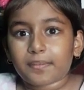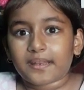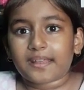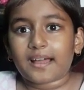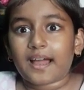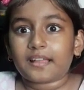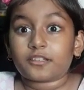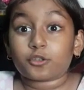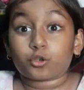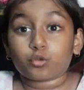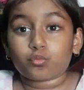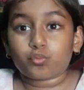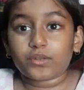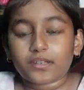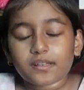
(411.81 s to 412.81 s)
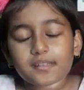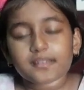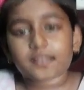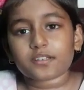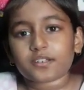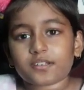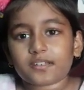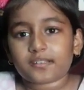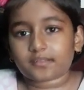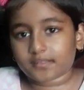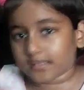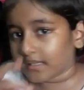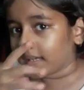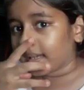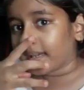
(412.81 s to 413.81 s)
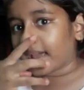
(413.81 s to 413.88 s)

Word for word: but it had two wheels underneath it,